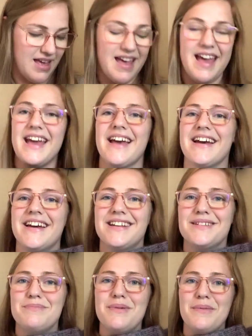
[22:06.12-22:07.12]

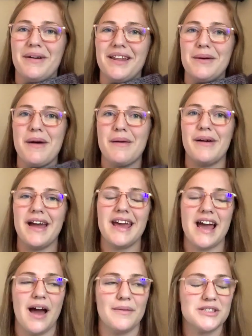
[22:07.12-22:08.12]
and be well on my way.
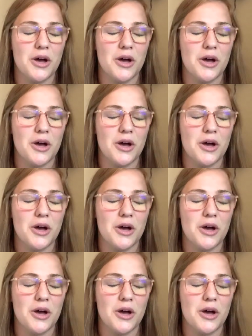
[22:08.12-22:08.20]
I was